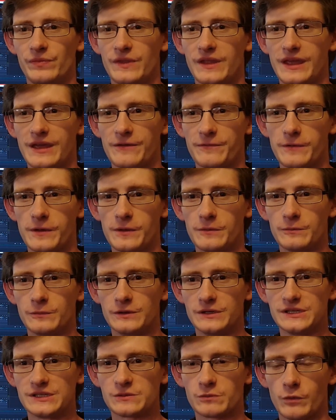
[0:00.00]
if it
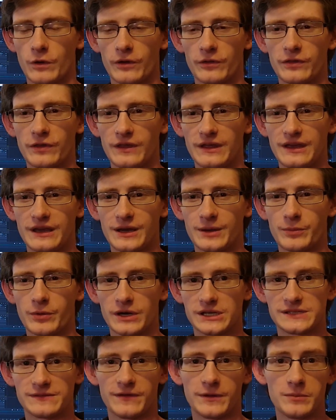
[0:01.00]
was worth the
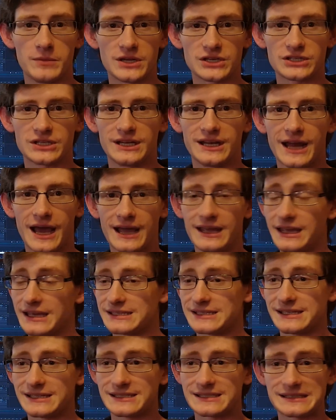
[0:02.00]
price of admission. I
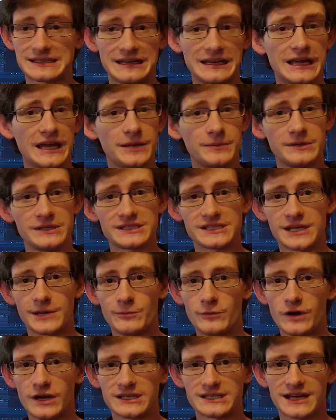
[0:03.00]
guess it's gonna be
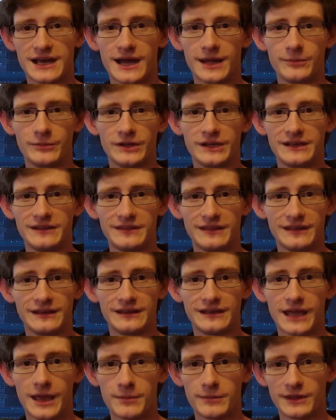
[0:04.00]
somewhat timely. The
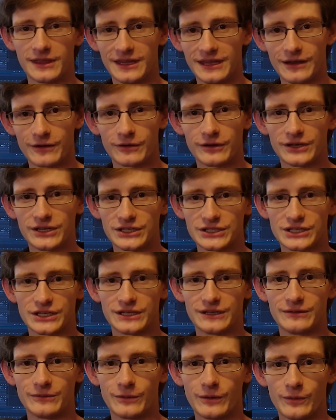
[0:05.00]
Game of the Year
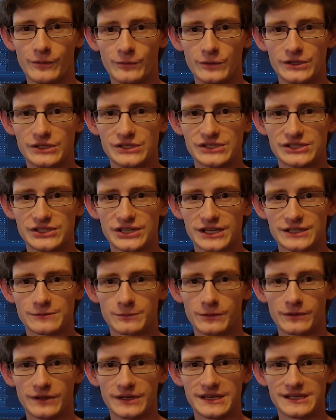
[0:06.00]
edition was just
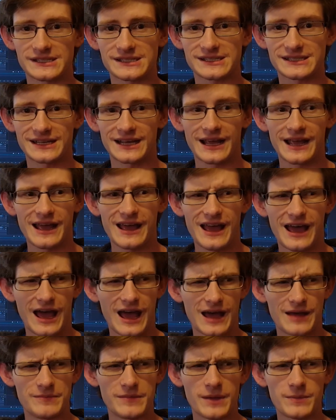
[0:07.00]
released
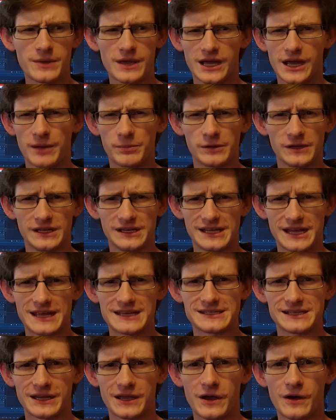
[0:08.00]
maybe a couple of
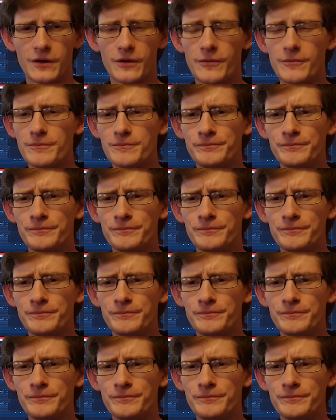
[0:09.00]
days ago,